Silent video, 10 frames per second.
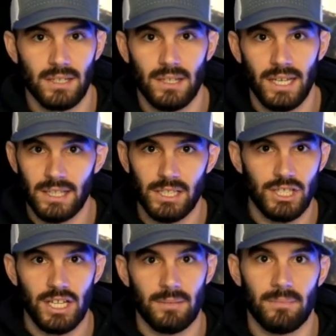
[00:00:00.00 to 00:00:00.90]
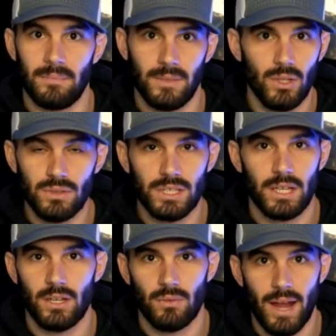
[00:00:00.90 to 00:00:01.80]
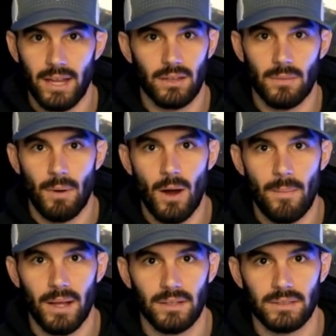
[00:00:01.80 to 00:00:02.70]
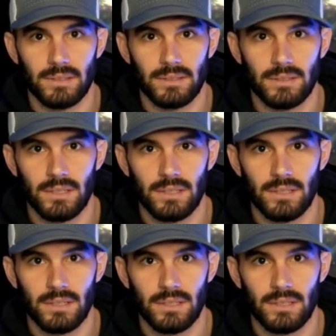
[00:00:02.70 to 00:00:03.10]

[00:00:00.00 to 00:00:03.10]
in the gym using your regular barbells.